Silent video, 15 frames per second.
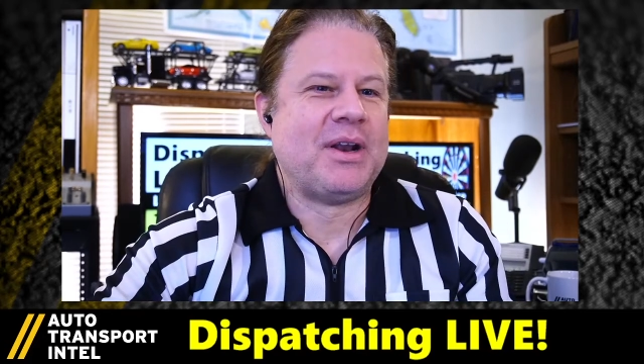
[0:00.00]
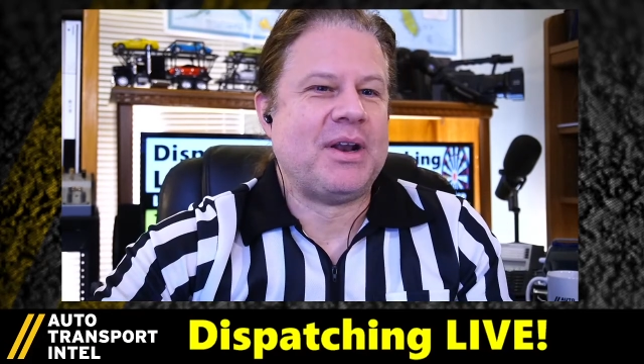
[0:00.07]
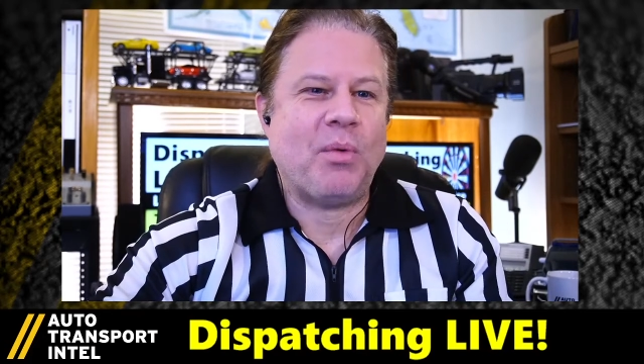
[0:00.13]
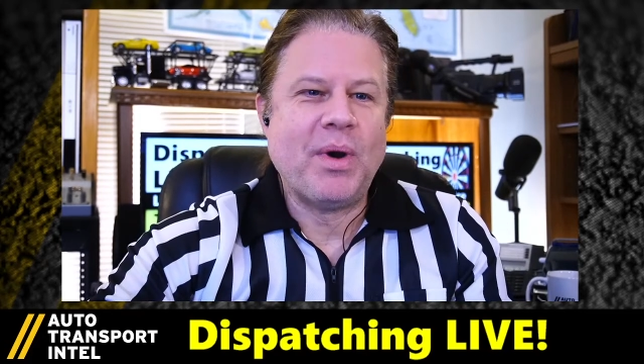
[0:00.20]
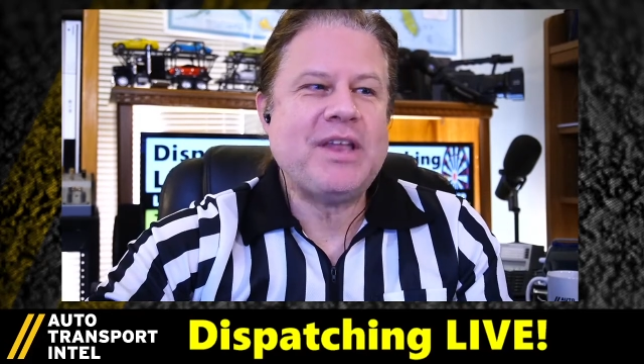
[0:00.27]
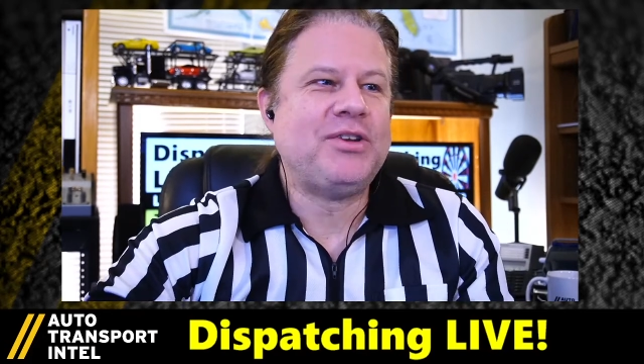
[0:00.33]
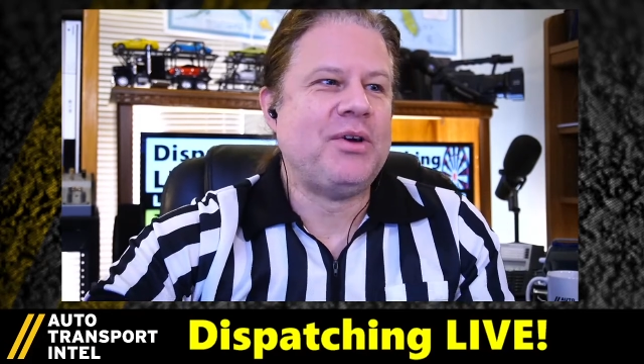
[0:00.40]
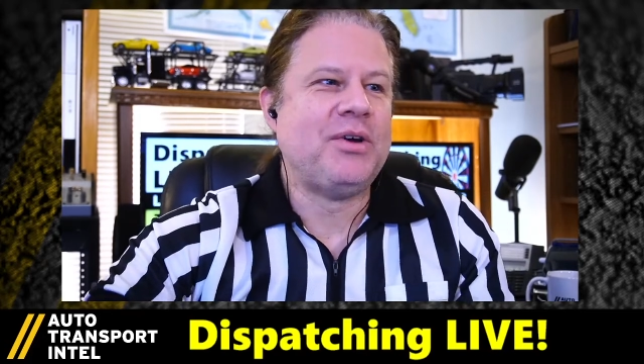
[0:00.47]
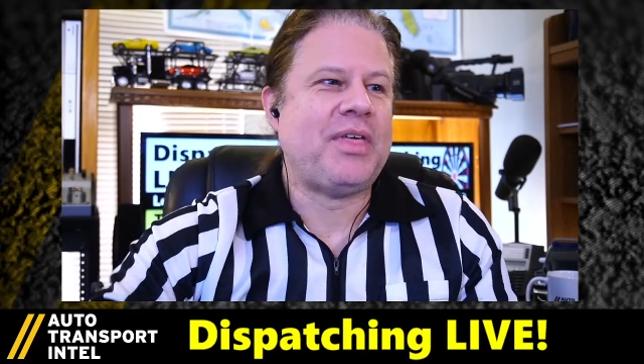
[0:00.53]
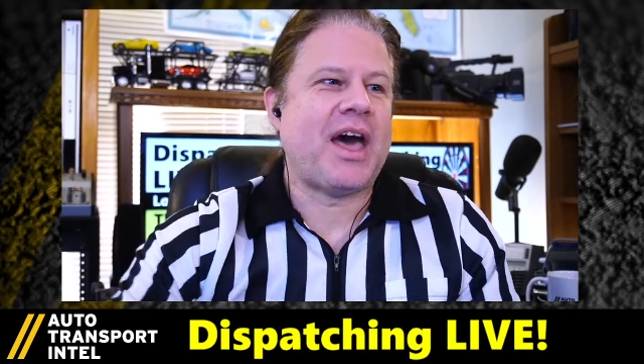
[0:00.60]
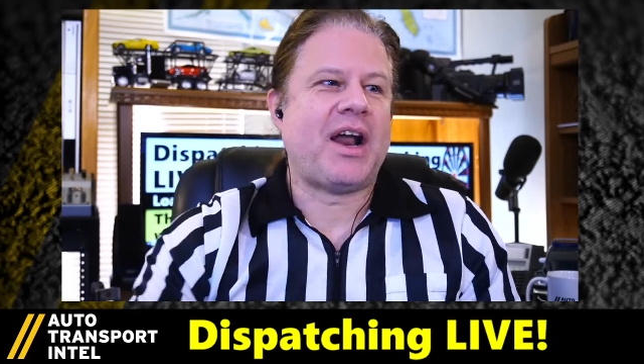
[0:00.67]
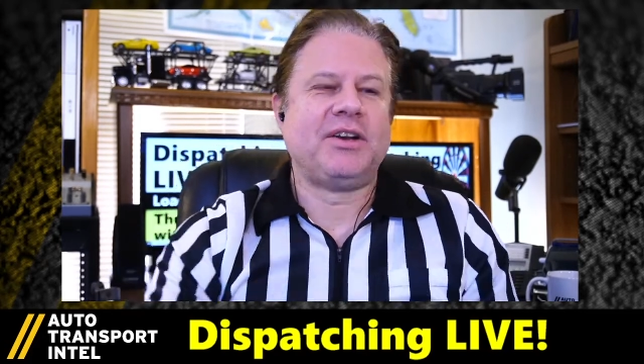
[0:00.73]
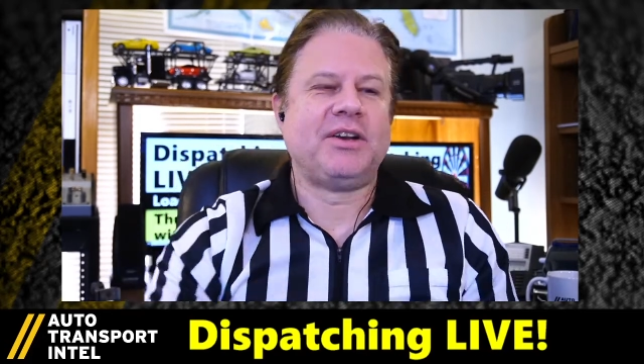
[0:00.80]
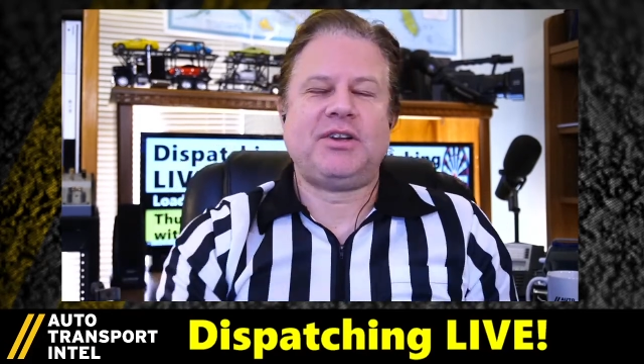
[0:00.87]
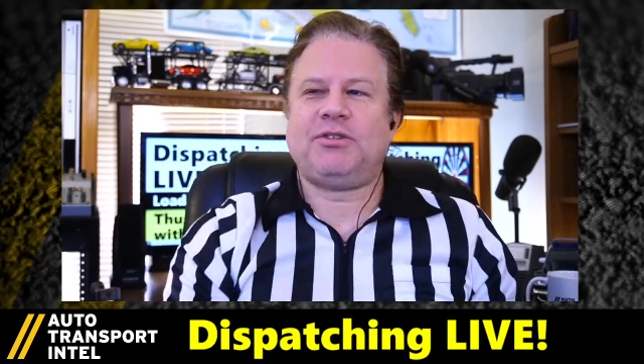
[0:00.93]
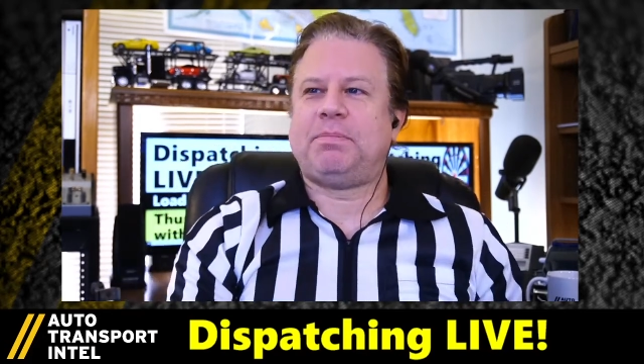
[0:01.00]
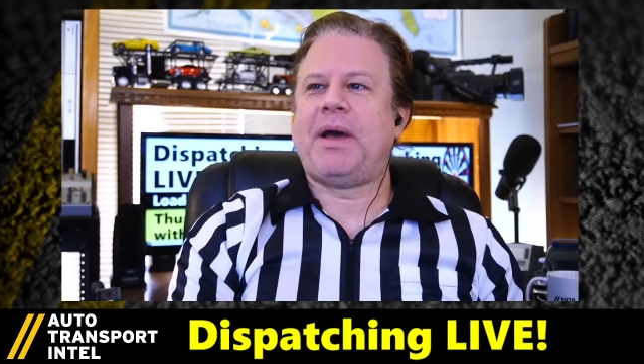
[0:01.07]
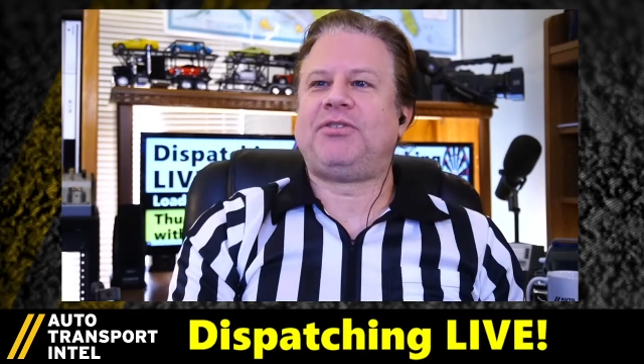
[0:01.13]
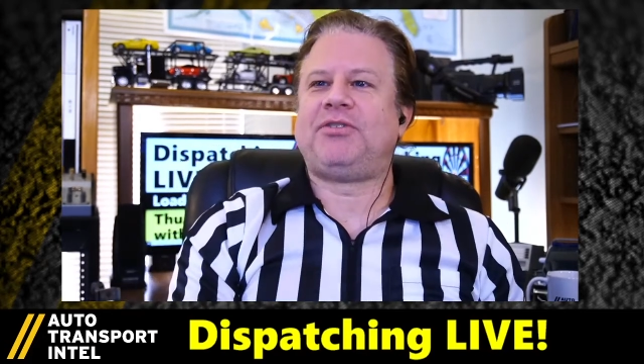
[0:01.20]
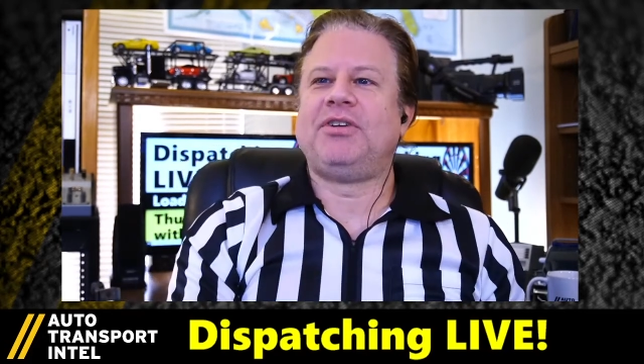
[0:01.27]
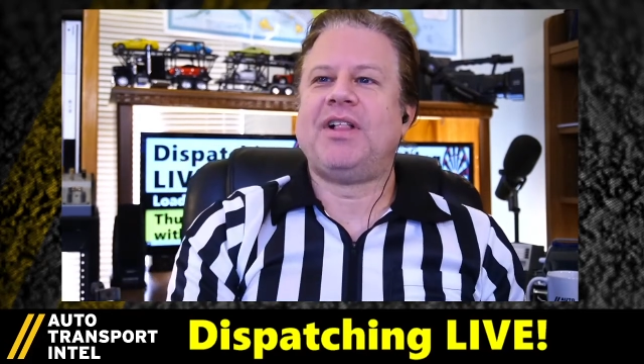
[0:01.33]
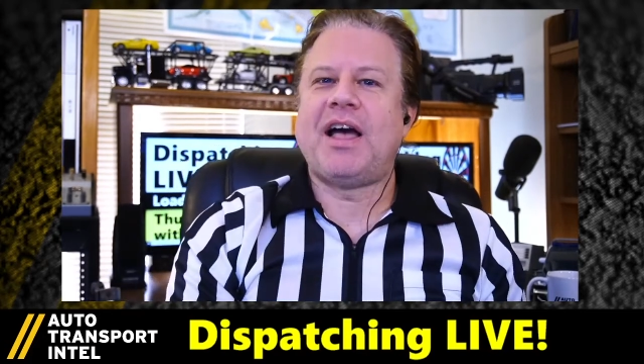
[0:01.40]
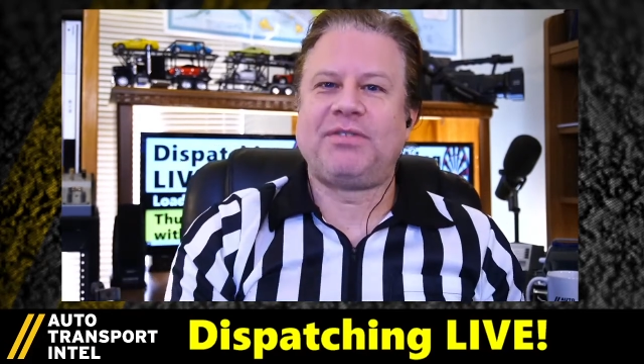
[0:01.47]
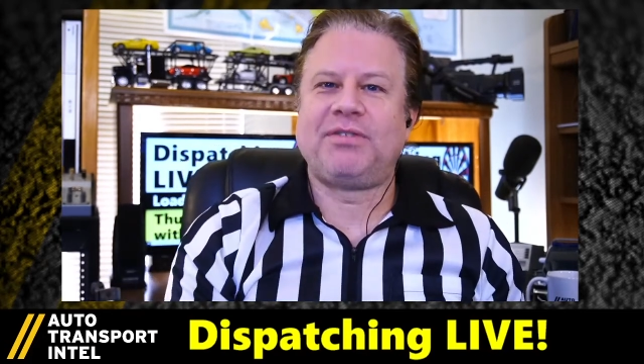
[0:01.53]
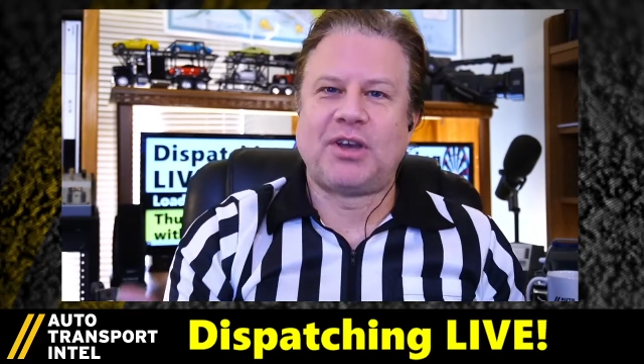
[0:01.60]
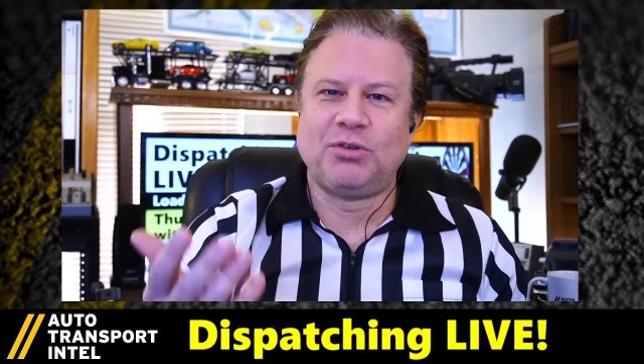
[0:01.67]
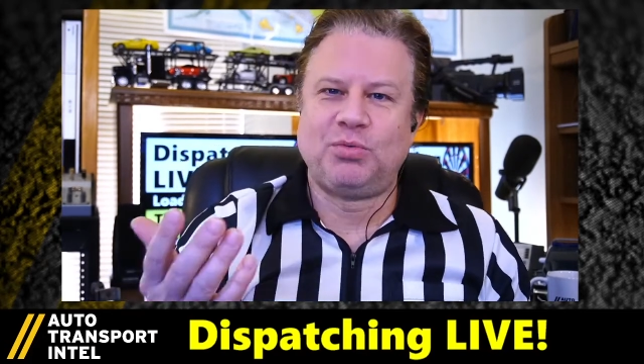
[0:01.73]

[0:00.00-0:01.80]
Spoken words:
and we do that on Dispatching Live because